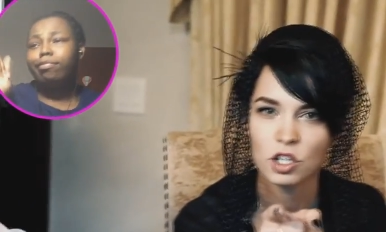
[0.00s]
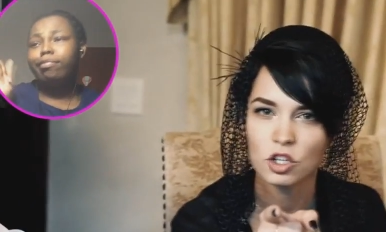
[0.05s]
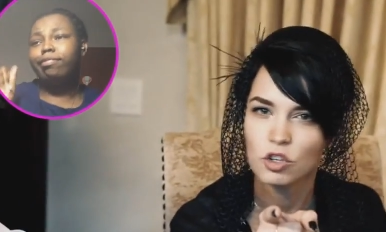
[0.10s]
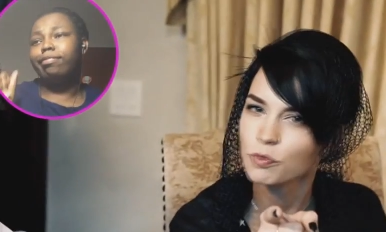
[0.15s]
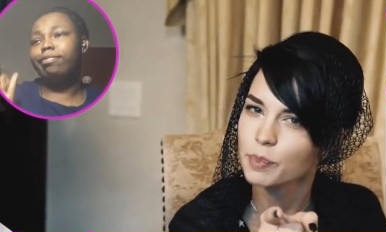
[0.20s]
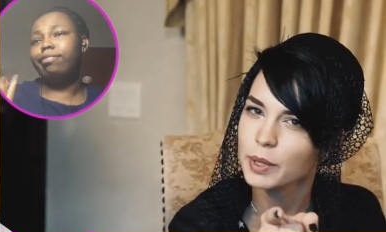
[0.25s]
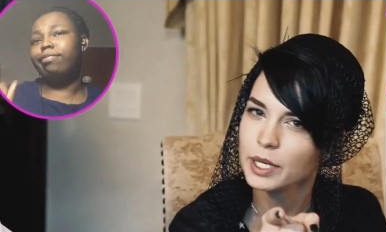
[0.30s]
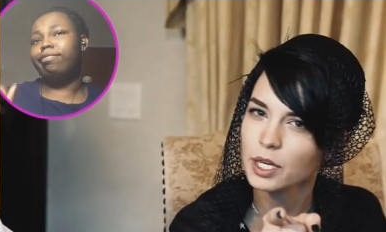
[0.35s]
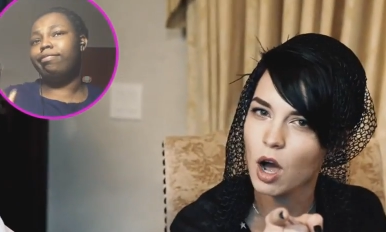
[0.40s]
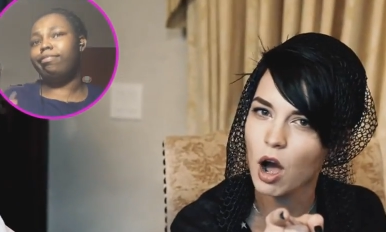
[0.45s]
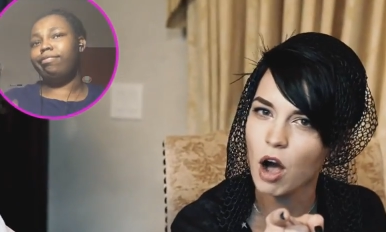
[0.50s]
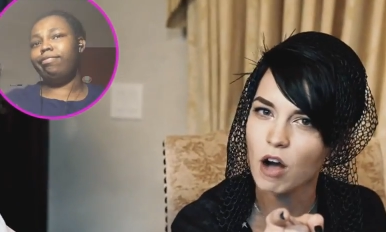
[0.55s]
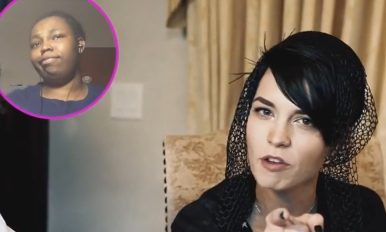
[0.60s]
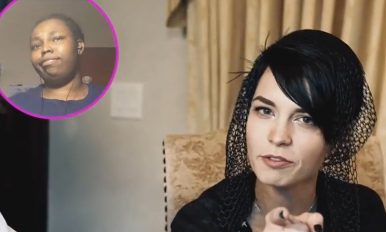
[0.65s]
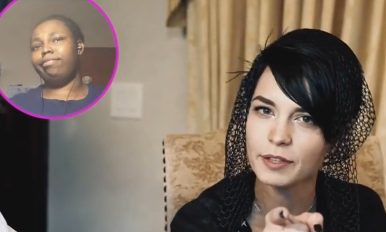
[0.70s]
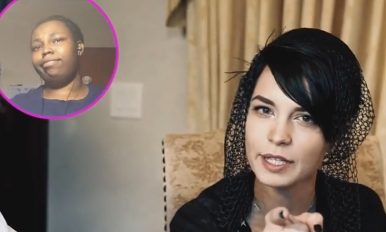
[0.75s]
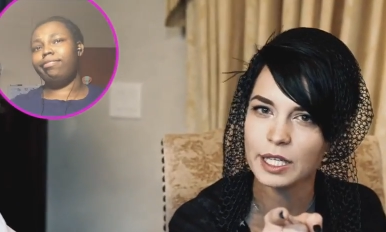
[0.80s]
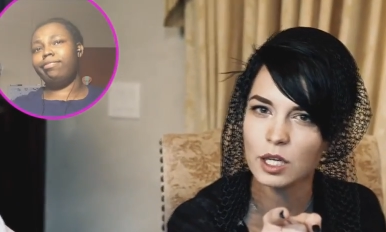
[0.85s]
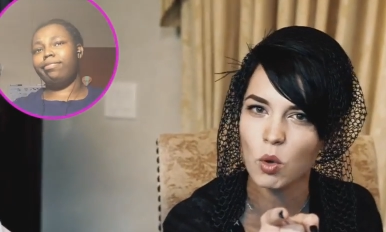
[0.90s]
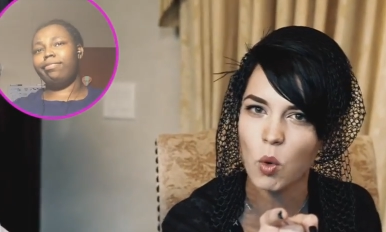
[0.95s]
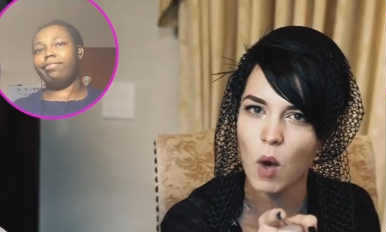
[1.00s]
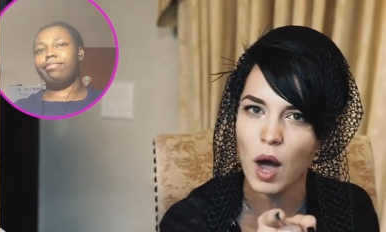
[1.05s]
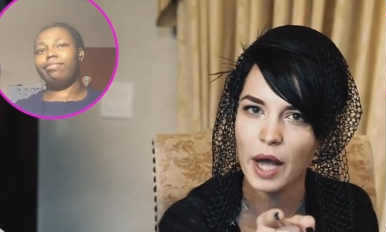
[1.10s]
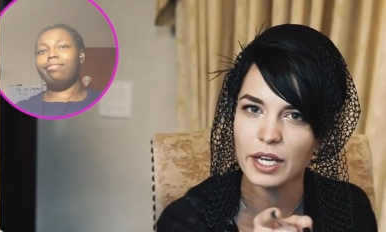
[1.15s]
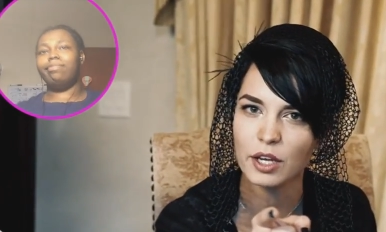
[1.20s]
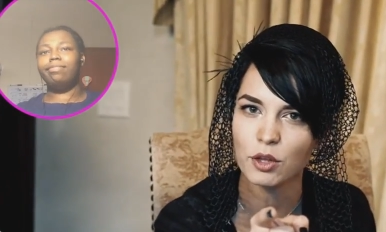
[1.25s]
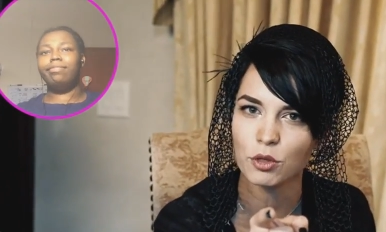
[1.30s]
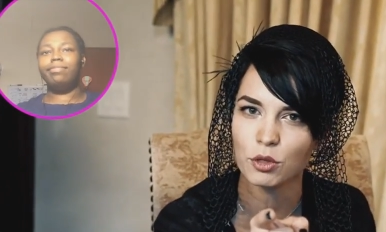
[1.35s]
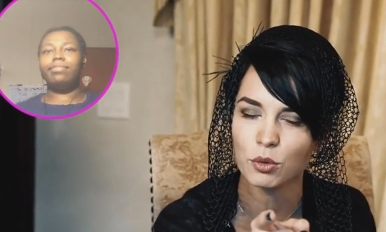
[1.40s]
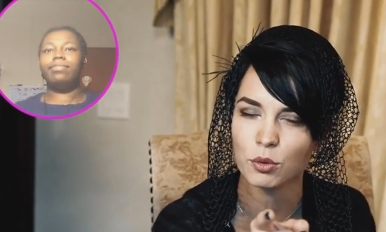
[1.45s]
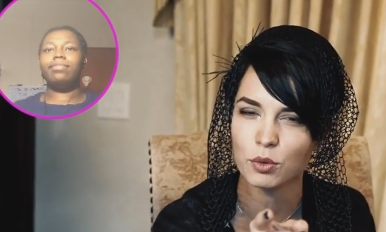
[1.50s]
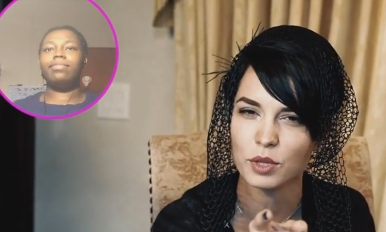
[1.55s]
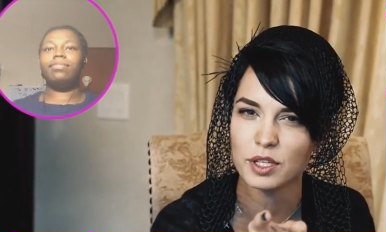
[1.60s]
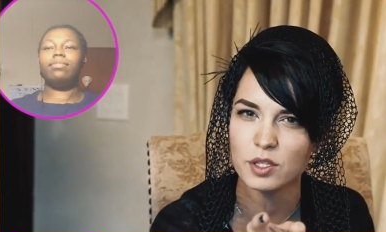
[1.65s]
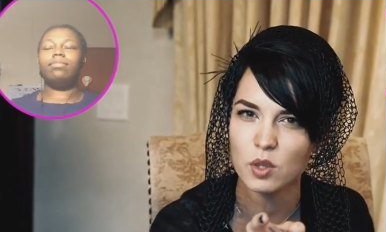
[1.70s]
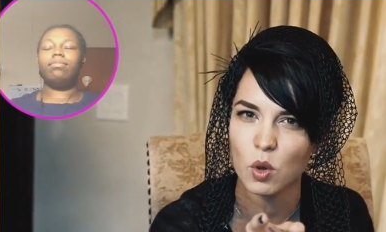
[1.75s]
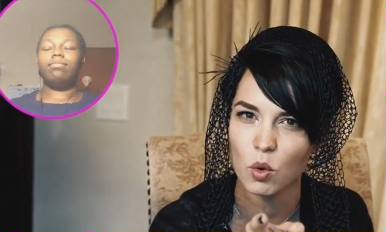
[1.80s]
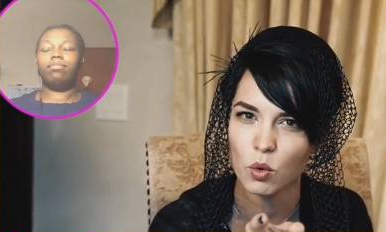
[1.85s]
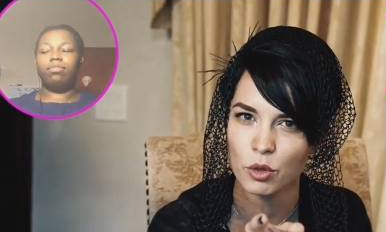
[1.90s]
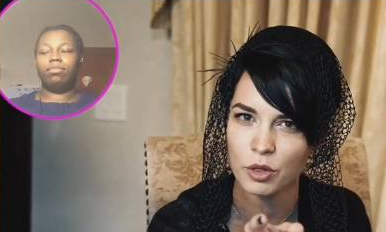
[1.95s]
Speaker 1: You've been awfully quiet through
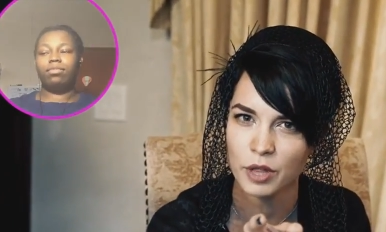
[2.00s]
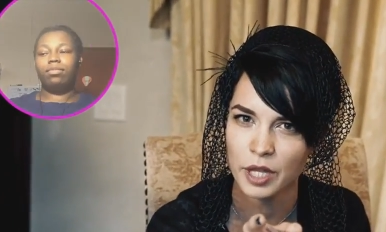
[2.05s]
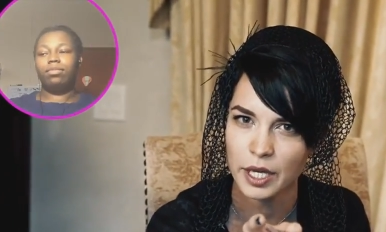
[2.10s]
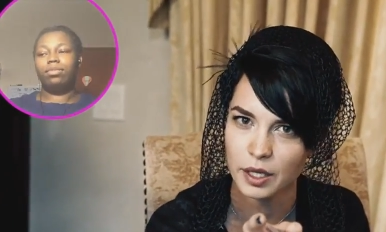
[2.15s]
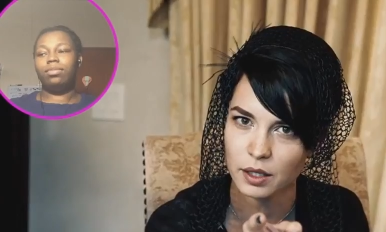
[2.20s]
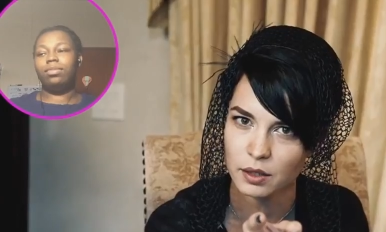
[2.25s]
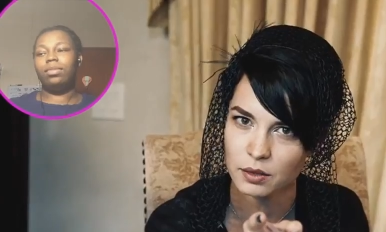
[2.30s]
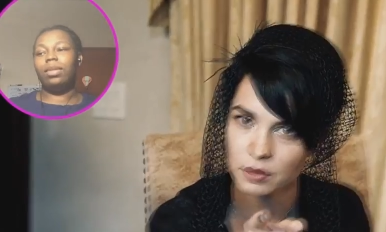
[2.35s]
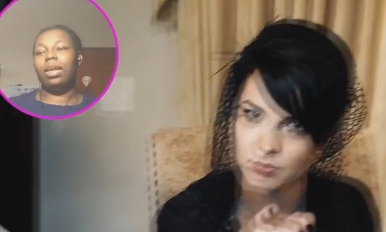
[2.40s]
this whole thing.